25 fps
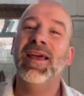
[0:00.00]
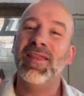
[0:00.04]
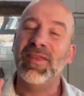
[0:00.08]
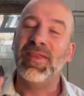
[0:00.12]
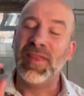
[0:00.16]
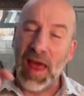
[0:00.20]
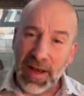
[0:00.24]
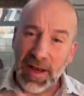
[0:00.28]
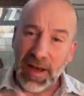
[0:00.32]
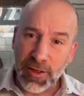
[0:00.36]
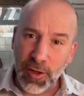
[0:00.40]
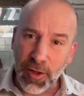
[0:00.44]

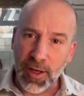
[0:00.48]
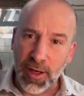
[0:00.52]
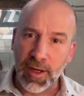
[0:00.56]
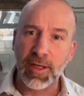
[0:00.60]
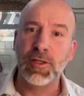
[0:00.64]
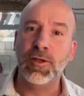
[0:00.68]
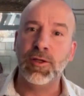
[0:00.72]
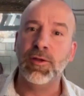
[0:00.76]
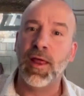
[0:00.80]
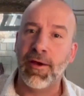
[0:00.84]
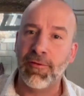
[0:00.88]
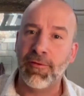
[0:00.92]
Then you're going
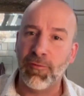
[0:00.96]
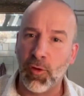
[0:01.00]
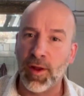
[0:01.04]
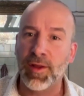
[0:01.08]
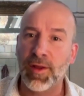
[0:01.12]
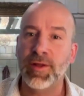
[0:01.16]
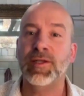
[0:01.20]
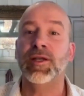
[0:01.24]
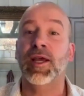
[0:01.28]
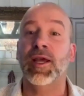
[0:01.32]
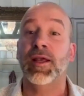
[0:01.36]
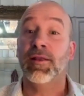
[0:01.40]
to do that
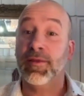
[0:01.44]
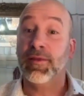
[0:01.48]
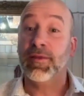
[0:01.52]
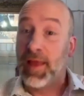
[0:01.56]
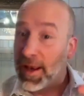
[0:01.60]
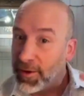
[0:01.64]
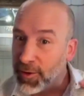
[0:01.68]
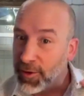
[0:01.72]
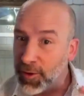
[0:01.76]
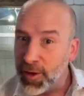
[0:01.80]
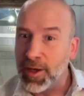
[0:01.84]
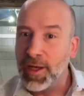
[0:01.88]
voice gen.
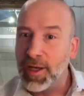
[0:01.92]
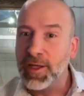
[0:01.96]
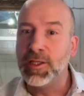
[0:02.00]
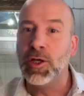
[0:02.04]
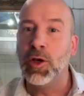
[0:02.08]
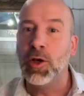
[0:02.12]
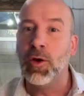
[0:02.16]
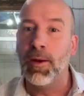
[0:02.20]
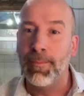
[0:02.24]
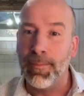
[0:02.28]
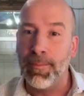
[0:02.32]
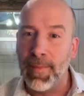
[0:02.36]
Then you're going to
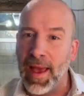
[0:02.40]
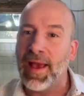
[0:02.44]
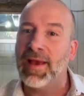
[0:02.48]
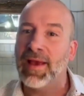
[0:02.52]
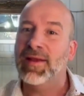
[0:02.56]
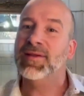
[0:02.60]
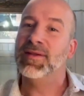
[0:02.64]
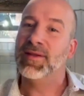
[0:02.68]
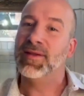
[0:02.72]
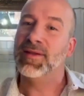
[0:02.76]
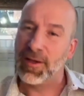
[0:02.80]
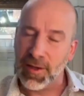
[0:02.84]
do a
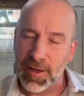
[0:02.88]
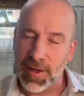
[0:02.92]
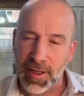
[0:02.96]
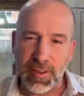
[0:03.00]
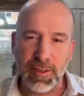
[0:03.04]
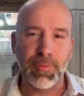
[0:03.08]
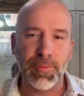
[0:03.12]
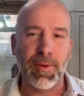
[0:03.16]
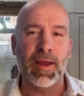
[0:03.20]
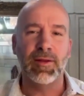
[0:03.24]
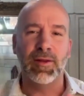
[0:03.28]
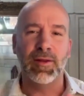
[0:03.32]
mix. Then you're going
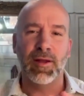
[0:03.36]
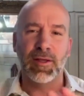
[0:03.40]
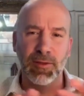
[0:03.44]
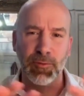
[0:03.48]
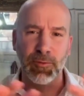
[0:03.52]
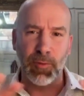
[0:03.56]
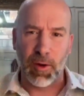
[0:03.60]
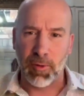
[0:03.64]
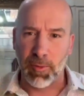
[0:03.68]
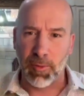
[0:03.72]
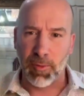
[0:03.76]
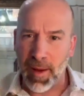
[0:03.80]
to do back. So I just
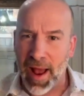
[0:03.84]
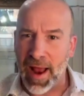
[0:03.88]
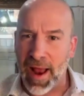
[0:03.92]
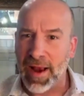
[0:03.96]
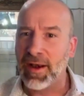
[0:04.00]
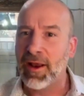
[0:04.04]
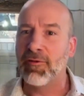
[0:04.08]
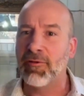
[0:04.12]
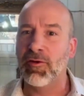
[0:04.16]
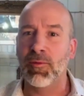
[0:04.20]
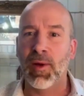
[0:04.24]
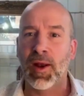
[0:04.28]
want to
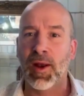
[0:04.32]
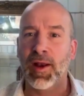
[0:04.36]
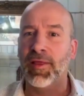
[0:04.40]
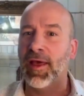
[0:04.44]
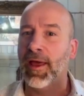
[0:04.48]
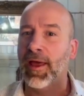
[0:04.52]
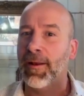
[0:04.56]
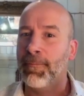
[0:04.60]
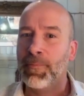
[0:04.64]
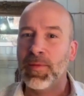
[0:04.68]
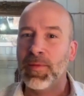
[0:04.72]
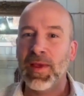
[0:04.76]
remind everybody
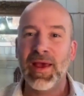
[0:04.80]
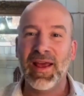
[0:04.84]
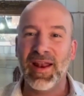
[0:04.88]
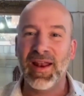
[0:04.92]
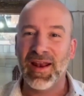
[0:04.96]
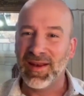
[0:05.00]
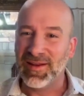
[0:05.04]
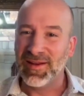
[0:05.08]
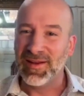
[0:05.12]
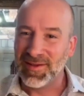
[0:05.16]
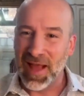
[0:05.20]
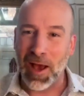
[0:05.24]
that
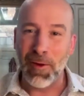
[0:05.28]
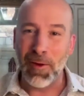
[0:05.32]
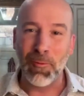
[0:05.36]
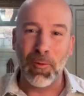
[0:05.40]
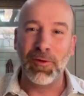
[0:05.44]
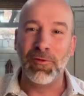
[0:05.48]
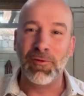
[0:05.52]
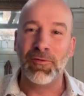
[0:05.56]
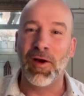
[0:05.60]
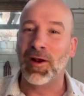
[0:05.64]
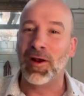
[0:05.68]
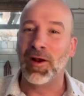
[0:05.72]
it is not
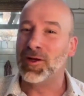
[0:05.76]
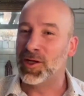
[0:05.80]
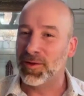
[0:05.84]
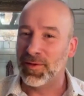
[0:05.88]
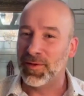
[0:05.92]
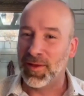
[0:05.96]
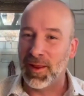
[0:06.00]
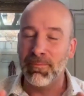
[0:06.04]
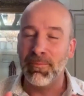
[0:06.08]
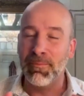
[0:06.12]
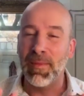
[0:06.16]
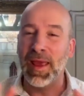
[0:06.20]
one
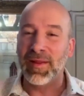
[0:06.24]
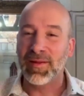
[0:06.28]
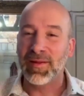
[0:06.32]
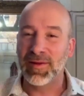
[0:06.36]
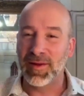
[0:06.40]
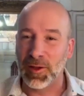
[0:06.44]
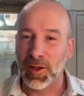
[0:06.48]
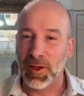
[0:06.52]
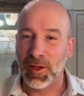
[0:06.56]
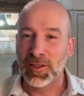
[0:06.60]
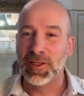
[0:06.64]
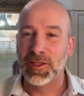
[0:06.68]
function that makes
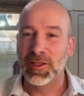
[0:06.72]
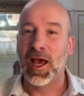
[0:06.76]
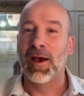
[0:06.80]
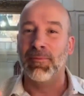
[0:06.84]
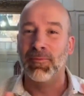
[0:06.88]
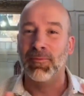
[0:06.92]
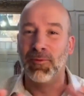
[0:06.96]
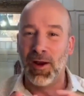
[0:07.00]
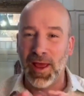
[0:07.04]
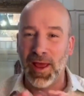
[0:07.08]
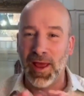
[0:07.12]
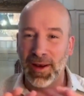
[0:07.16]
a good
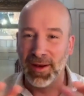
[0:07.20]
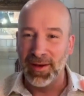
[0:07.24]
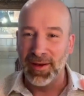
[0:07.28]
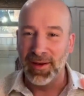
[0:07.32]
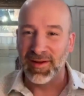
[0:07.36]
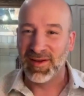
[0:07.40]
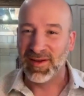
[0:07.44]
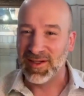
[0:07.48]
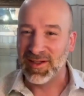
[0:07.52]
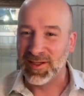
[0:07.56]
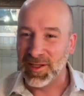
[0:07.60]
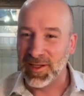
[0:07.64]
dub, right? It
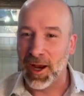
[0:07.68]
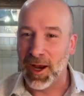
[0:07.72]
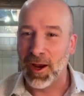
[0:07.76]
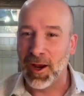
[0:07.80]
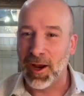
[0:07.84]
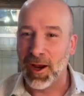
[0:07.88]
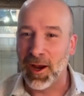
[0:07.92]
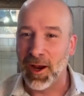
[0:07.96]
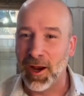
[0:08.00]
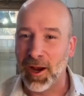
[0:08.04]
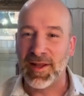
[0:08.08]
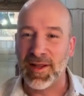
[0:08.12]
is an
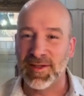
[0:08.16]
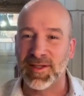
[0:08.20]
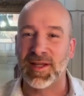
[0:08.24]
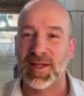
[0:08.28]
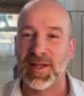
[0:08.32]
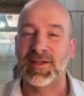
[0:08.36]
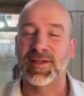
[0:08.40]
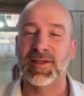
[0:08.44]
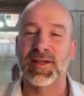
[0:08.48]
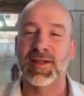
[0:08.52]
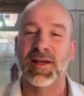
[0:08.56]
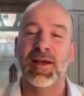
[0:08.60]
entire
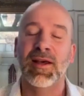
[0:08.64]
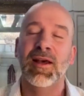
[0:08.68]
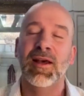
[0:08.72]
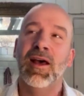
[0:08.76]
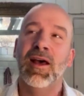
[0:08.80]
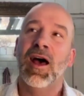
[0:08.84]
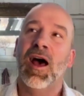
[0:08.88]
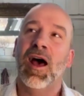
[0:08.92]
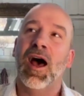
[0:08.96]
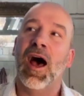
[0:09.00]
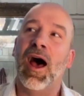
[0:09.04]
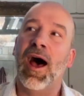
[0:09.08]
process,
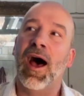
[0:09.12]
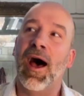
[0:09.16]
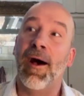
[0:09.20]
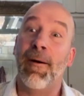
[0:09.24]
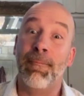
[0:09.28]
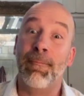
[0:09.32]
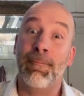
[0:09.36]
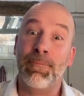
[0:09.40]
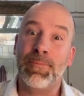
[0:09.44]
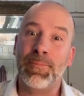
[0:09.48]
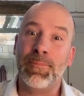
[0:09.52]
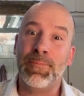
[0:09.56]

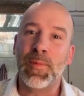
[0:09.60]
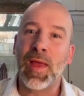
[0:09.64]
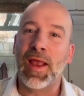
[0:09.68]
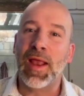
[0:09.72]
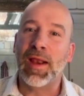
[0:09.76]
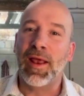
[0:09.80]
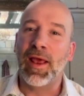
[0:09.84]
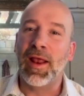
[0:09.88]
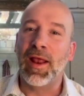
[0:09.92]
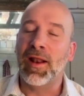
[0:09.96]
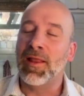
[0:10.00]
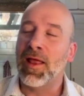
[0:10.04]
and
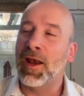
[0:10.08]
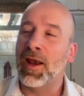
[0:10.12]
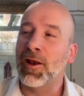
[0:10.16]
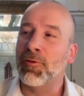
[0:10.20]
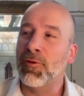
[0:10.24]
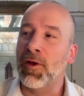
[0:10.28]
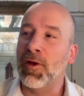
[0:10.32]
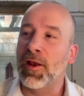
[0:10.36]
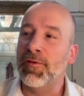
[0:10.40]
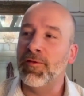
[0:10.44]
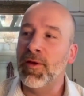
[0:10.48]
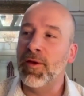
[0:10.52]
a lot of
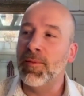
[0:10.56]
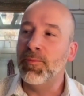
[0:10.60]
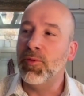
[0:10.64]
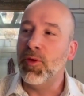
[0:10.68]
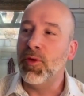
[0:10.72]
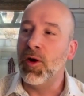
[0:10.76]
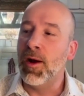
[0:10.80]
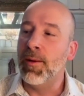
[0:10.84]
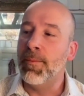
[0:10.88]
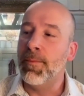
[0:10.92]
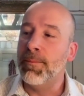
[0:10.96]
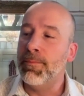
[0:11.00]
creative
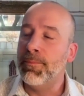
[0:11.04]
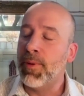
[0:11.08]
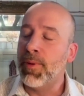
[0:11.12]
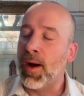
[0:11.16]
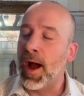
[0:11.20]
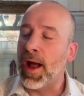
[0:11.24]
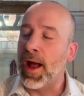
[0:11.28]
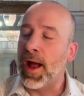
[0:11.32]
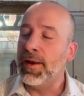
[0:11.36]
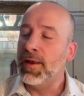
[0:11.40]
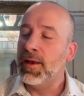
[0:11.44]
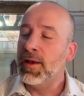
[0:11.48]
input.
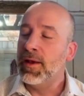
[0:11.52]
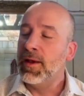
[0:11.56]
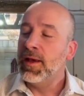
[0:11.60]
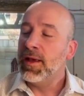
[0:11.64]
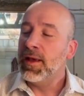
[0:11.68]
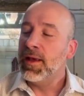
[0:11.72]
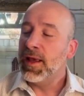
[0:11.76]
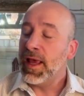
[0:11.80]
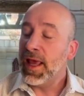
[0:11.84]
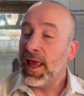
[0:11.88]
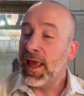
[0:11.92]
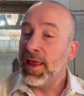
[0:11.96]
But
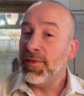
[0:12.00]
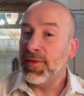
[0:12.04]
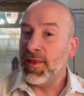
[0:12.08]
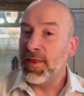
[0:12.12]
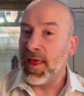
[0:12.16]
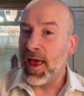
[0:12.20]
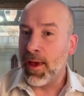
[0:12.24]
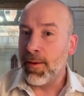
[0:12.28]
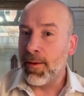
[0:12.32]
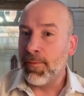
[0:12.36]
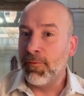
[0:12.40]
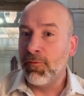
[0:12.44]
in
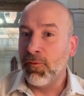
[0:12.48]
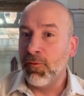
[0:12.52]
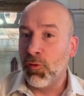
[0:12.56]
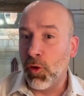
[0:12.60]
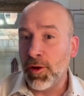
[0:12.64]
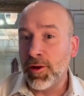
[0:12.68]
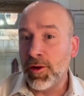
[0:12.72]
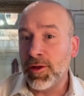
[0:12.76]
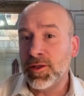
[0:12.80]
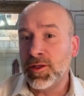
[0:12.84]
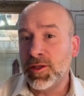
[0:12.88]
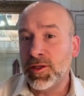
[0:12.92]
that
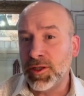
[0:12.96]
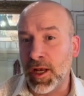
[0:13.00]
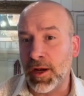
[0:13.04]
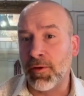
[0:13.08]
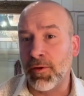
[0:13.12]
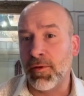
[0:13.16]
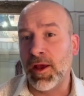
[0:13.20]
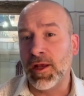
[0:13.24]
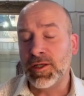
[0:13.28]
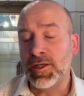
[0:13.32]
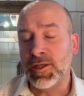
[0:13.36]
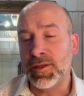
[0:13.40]
voice
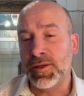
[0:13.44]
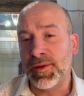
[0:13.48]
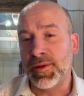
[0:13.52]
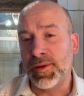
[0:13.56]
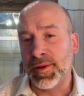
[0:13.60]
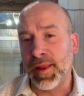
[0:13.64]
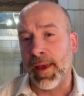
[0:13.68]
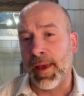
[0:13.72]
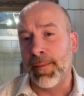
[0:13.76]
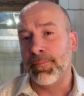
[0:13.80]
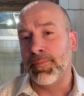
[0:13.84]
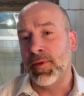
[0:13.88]
generation
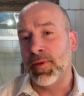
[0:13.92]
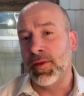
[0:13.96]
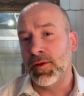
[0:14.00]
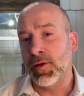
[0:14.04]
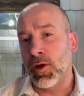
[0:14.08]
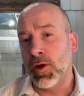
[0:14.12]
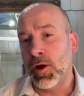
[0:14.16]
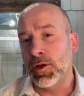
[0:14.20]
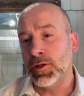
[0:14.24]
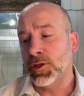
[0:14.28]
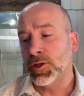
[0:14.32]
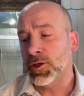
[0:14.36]
step that the
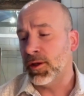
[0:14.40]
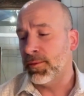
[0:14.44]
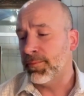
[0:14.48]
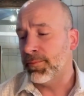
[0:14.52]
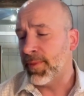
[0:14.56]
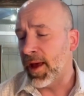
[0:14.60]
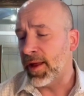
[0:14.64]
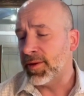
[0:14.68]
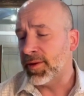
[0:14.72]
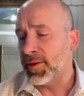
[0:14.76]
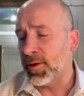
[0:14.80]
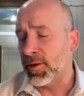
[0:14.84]
cultural
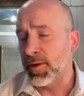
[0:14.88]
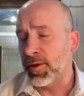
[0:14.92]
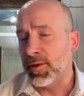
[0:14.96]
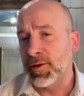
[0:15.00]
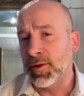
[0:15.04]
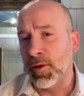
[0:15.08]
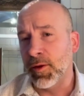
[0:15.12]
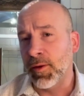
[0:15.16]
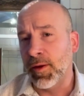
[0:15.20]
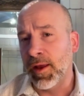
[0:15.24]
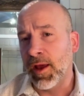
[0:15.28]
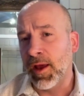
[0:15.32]
ambassador is
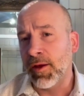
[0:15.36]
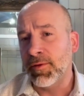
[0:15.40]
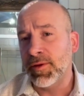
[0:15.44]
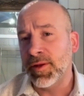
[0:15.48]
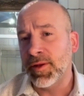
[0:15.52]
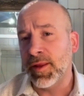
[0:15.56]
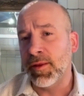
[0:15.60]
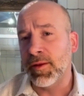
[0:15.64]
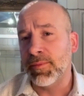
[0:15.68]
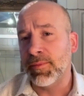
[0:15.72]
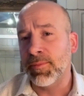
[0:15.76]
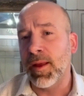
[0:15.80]
doing, I would
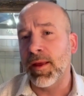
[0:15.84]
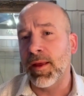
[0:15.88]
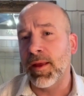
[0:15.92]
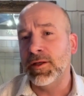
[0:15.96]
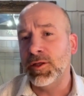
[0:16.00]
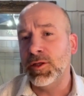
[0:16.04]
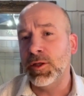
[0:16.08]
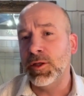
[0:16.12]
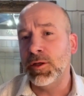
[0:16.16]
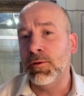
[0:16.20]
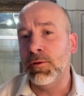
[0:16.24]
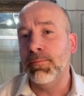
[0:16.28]
say there's probably
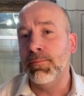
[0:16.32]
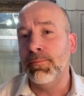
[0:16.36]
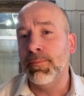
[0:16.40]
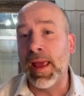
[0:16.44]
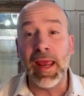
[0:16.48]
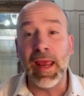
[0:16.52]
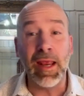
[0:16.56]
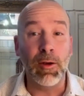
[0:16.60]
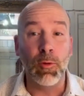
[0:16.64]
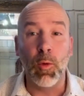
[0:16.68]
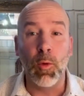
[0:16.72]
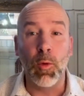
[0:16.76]
two
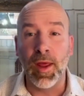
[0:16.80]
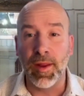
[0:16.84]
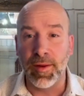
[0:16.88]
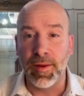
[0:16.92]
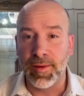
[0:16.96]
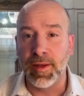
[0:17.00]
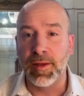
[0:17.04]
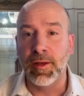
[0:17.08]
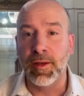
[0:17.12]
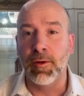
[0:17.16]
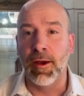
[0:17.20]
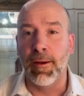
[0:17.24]
main ways
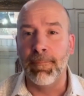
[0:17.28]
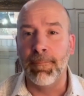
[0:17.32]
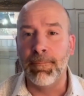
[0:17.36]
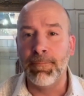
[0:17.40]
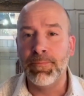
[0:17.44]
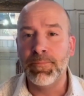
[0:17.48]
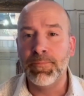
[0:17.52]
to do it.